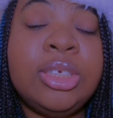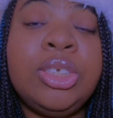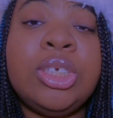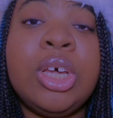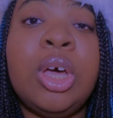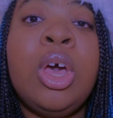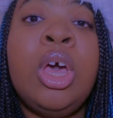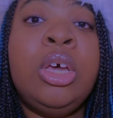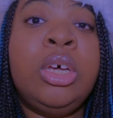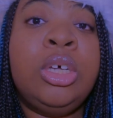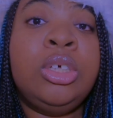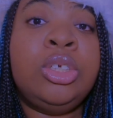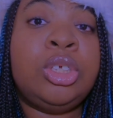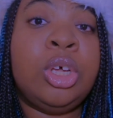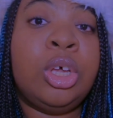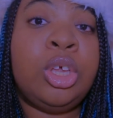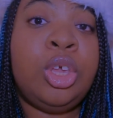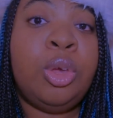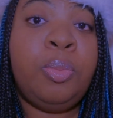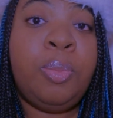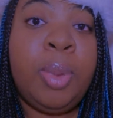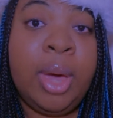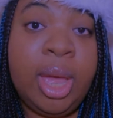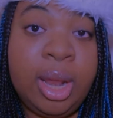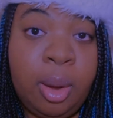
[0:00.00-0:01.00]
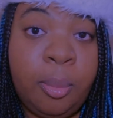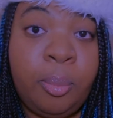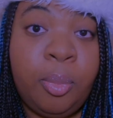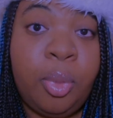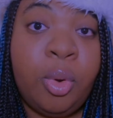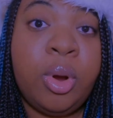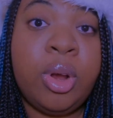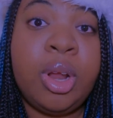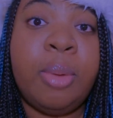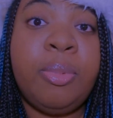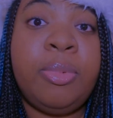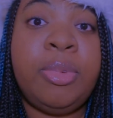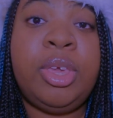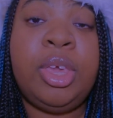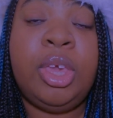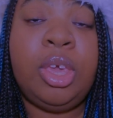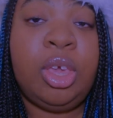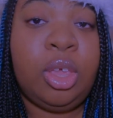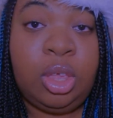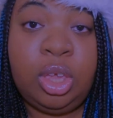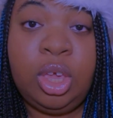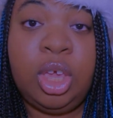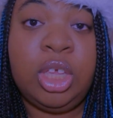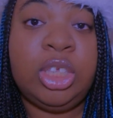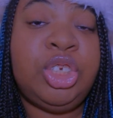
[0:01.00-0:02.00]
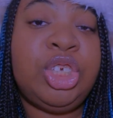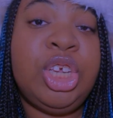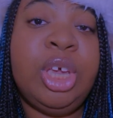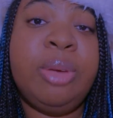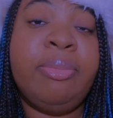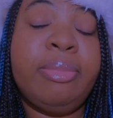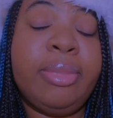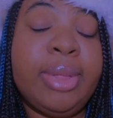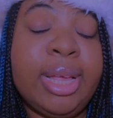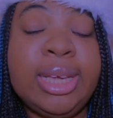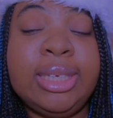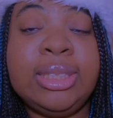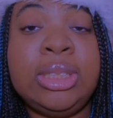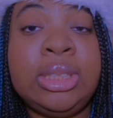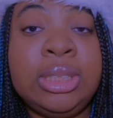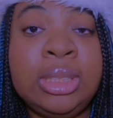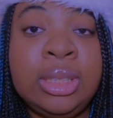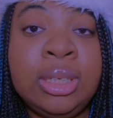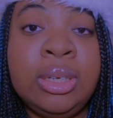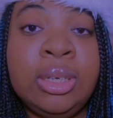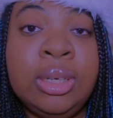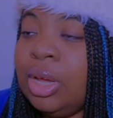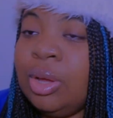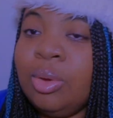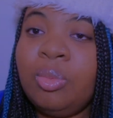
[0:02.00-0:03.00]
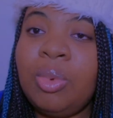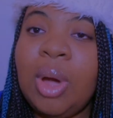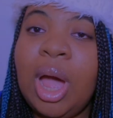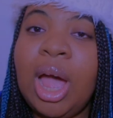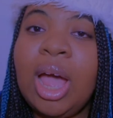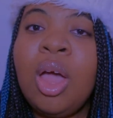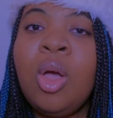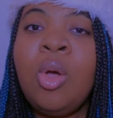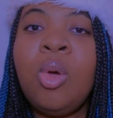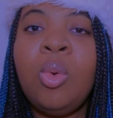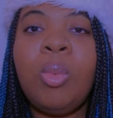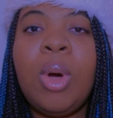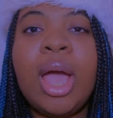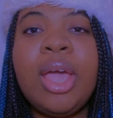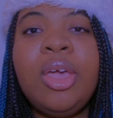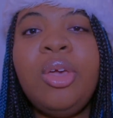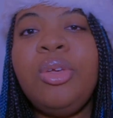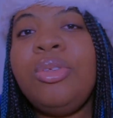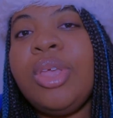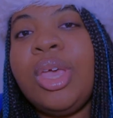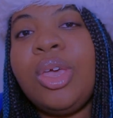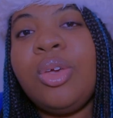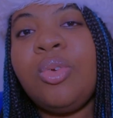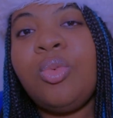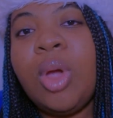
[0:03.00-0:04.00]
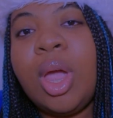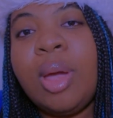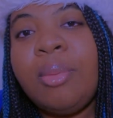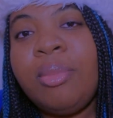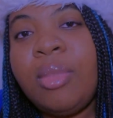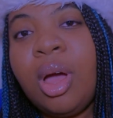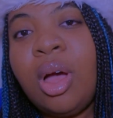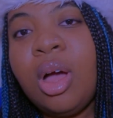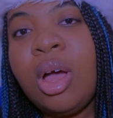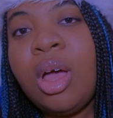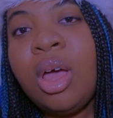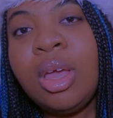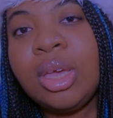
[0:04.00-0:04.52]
So you better board up your chimneys. Why you think Grandma